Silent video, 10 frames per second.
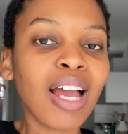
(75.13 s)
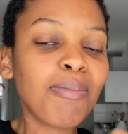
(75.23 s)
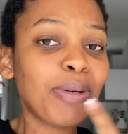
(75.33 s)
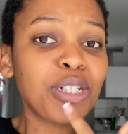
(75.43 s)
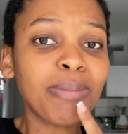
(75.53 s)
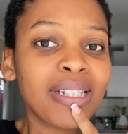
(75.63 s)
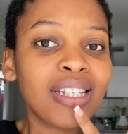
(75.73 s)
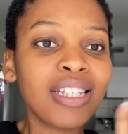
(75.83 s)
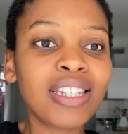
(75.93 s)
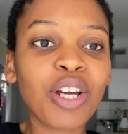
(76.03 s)
brushed my
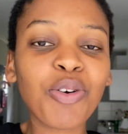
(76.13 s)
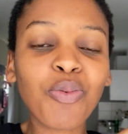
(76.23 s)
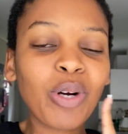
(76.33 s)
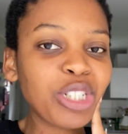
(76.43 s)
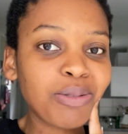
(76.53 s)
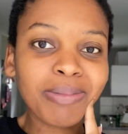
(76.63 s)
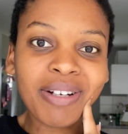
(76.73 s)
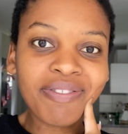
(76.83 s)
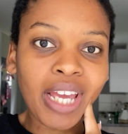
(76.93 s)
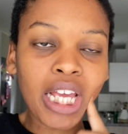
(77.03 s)
teeth, washed my
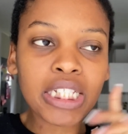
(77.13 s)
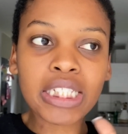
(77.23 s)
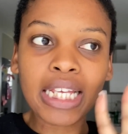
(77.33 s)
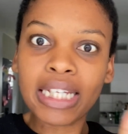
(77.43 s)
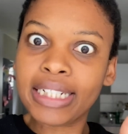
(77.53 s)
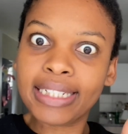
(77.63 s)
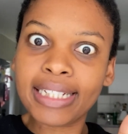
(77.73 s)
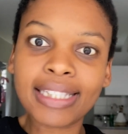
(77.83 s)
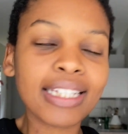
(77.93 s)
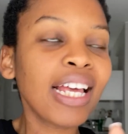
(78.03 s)
face at
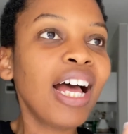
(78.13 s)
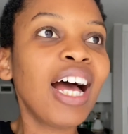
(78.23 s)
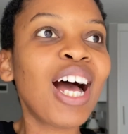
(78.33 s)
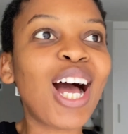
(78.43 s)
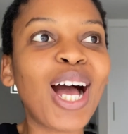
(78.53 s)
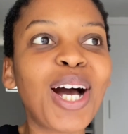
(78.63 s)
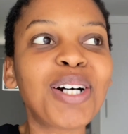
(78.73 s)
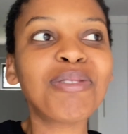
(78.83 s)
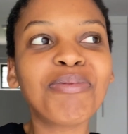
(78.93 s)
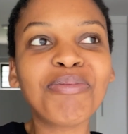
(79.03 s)
least.
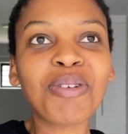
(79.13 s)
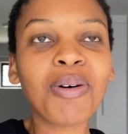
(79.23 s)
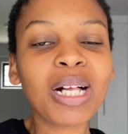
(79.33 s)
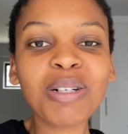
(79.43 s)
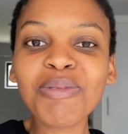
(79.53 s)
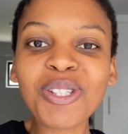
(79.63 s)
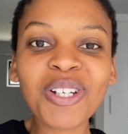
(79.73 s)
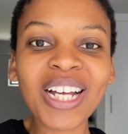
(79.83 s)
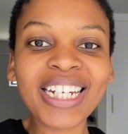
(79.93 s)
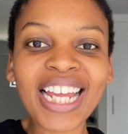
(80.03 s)
Welcome
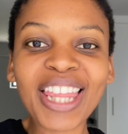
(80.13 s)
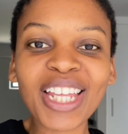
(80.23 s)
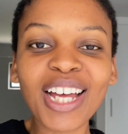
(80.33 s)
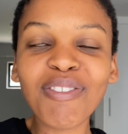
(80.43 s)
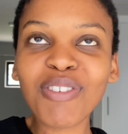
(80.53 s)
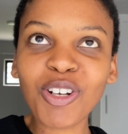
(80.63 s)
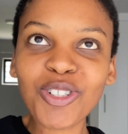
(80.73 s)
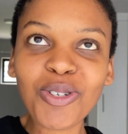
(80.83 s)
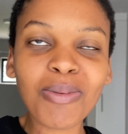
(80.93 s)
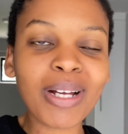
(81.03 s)
to another
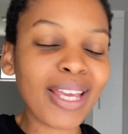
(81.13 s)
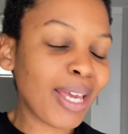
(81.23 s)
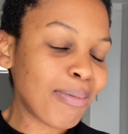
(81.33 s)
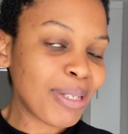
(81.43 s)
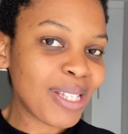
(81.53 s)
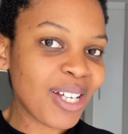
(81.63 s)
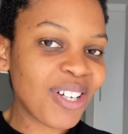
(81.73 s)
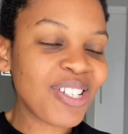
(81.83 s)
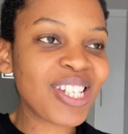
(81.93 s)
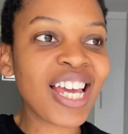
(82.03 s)
VLOGTOBER
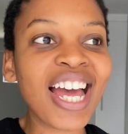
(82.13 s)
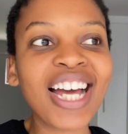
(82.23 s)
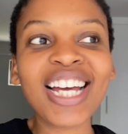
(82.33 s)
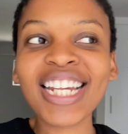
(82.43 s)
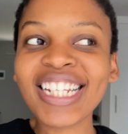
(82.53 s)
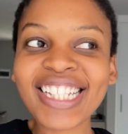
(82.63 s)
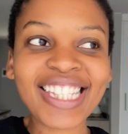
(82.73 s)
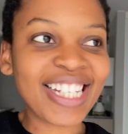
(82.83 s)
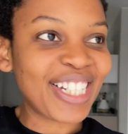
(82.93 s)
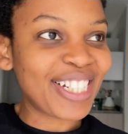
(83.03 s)
episode.
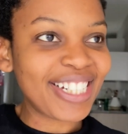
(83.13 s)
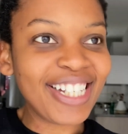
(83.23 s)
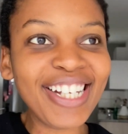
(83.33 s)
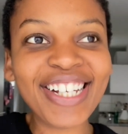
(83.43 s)
Listen,